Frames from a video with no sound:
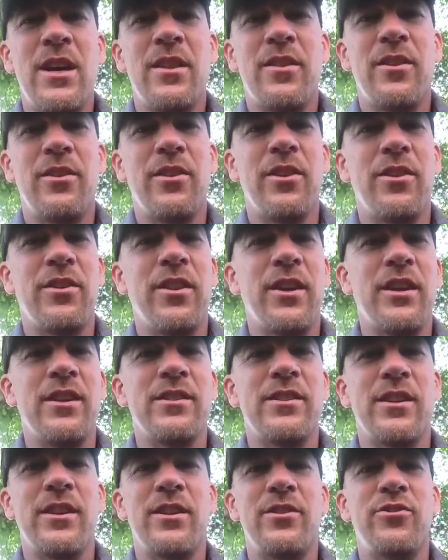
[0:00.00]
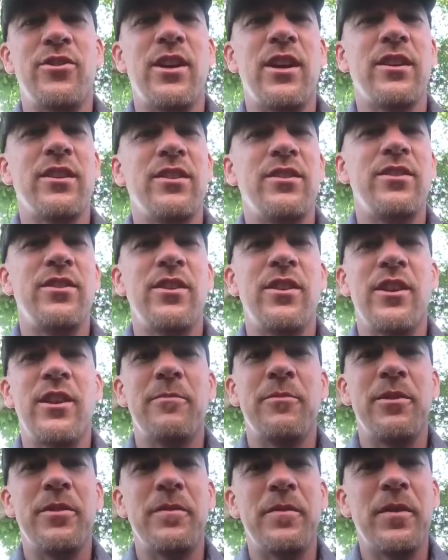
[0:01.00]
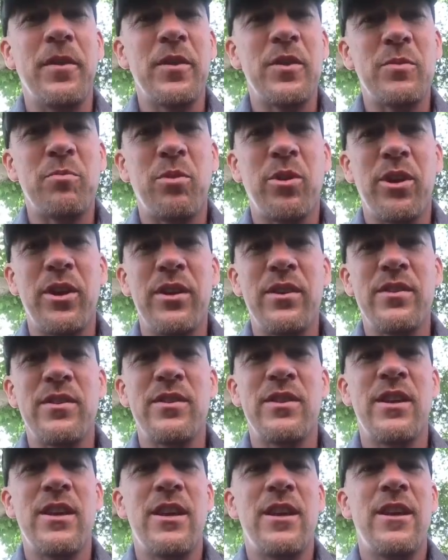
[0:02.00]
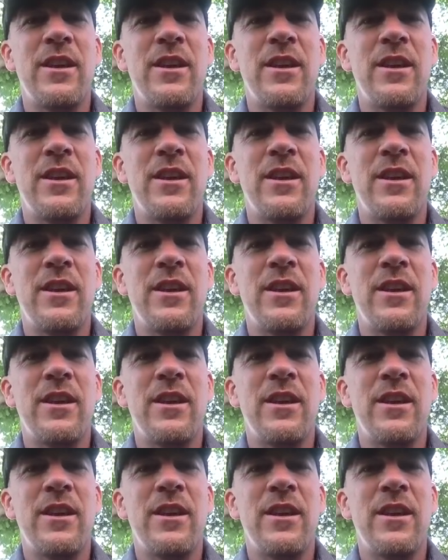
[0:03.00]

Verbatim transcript: They're the things that attracted you to them in the first place.